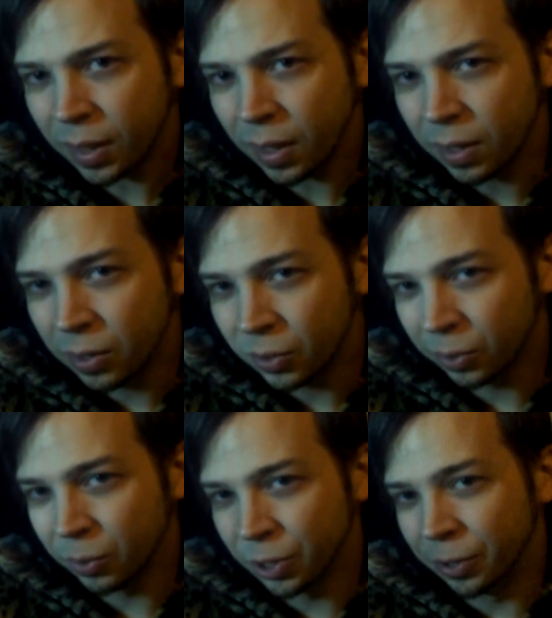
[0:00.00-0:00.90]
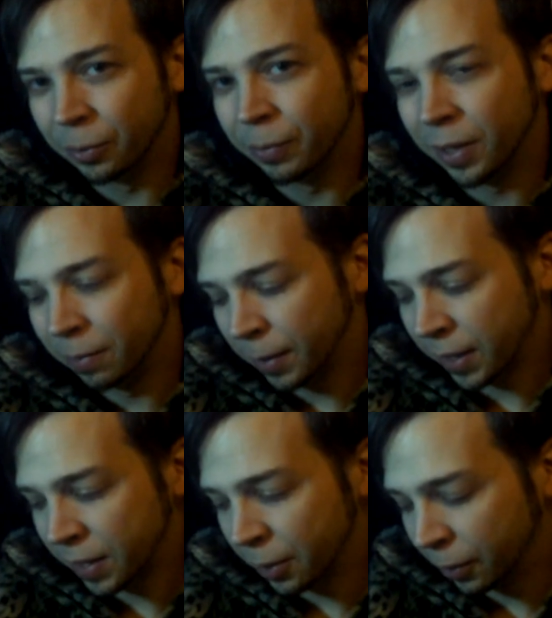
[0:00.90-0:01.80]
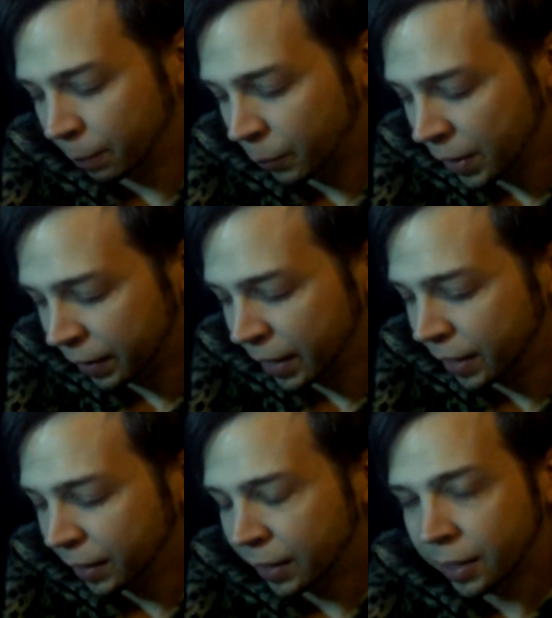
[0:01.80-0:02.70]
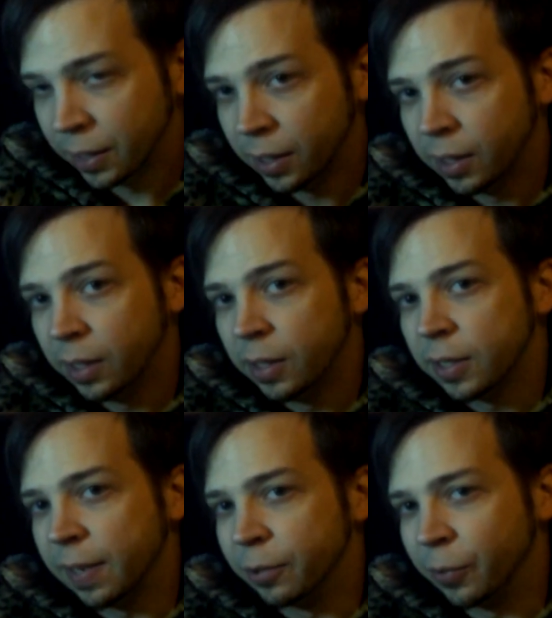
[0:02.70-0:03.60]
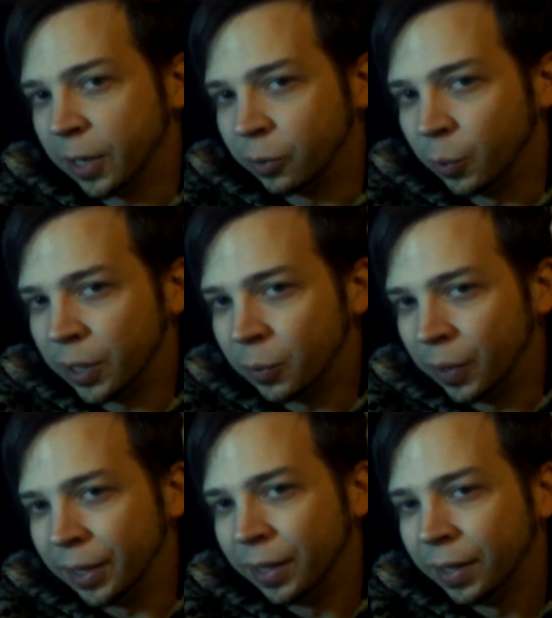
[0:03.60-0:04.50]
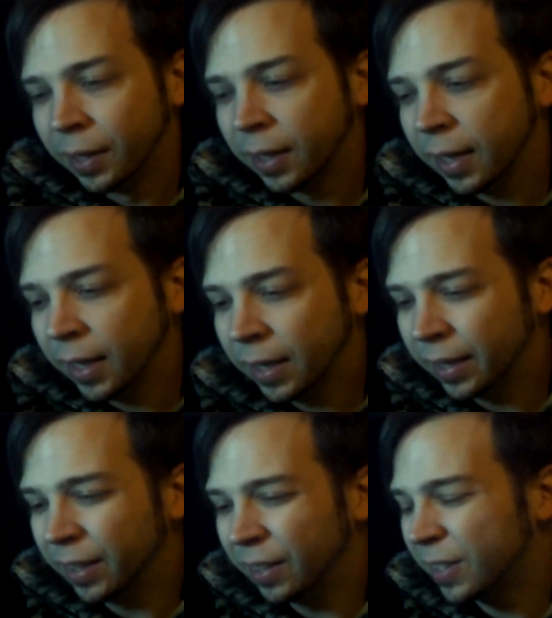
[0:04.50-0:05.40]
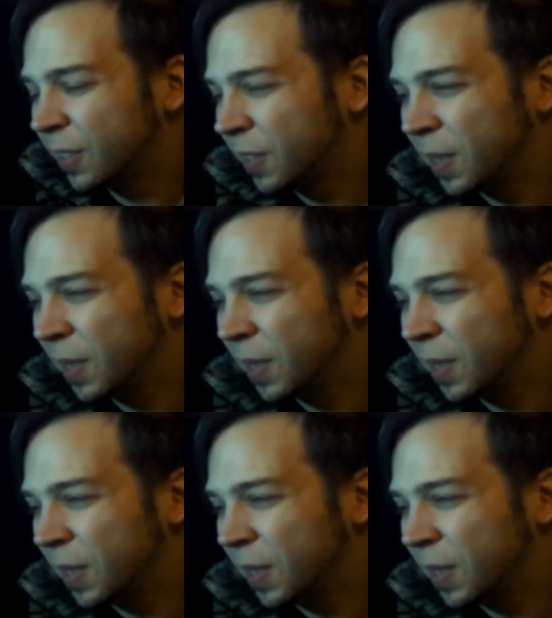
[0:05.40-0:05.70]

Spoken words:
Yuzo Koshiro effect here with Seven Dragon 2020. And let's see,